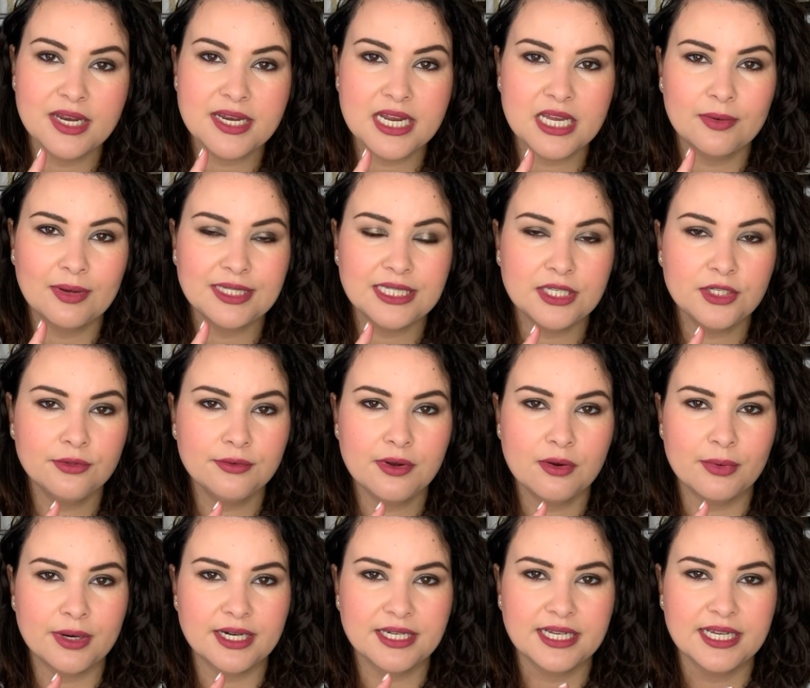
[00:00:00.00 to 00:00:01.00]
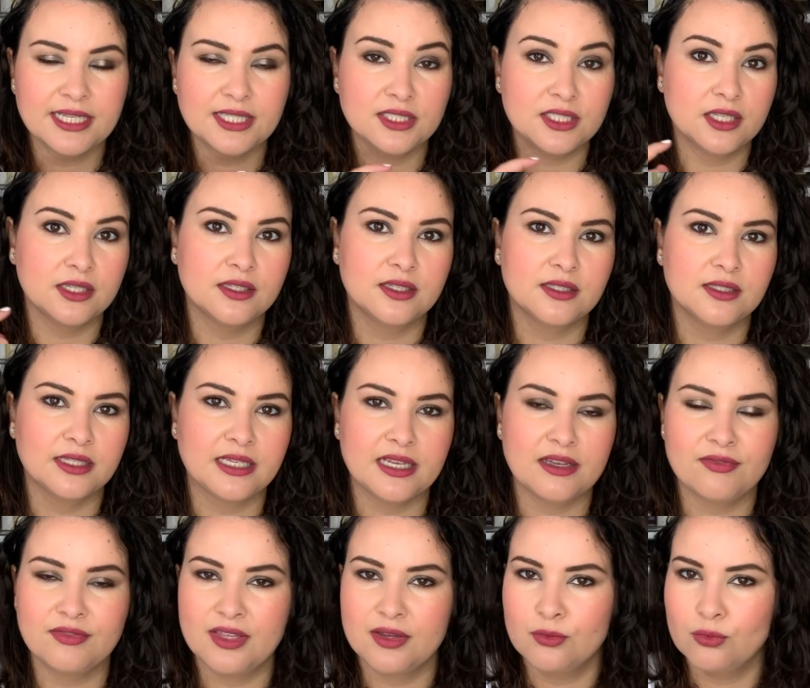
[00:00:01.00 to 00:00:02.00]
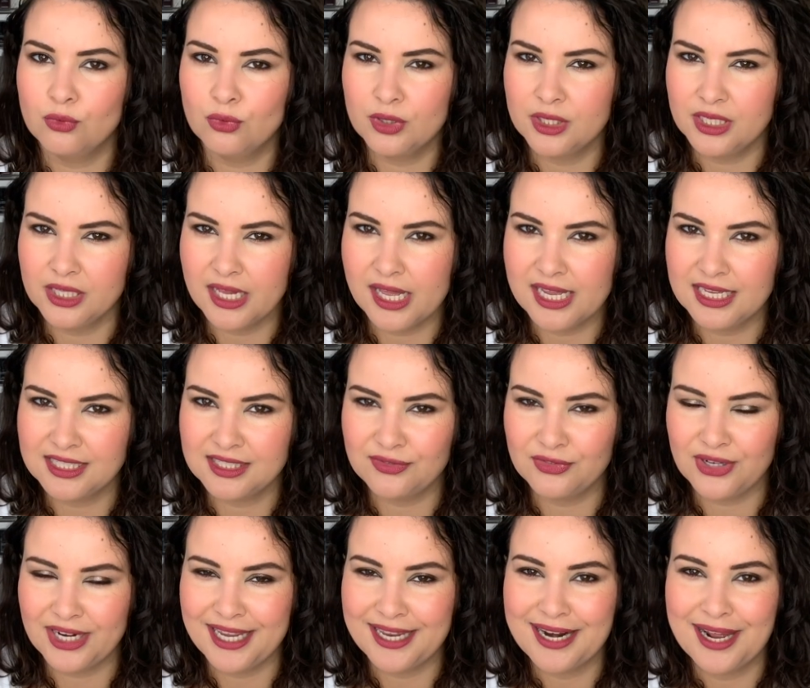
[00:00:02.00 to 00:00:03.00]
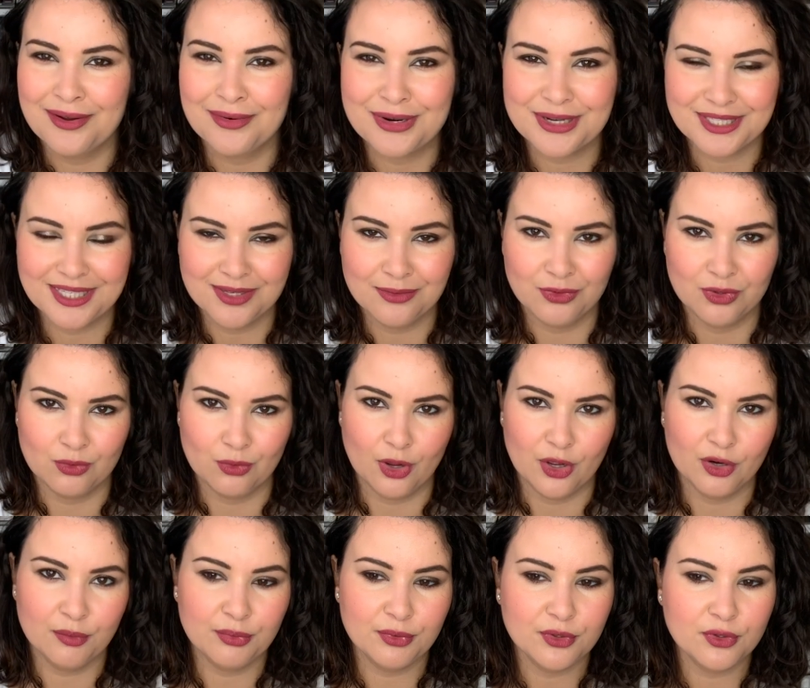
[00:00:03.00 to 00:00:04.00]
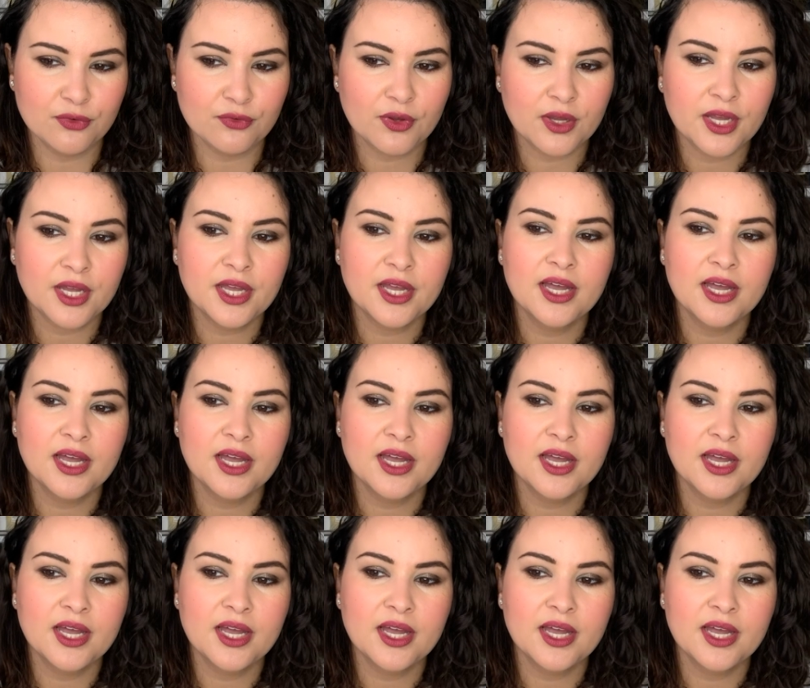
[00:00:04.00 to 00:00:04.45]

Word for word: Now, I did do a wear test just to see if they would last for eight hours and were waterproof.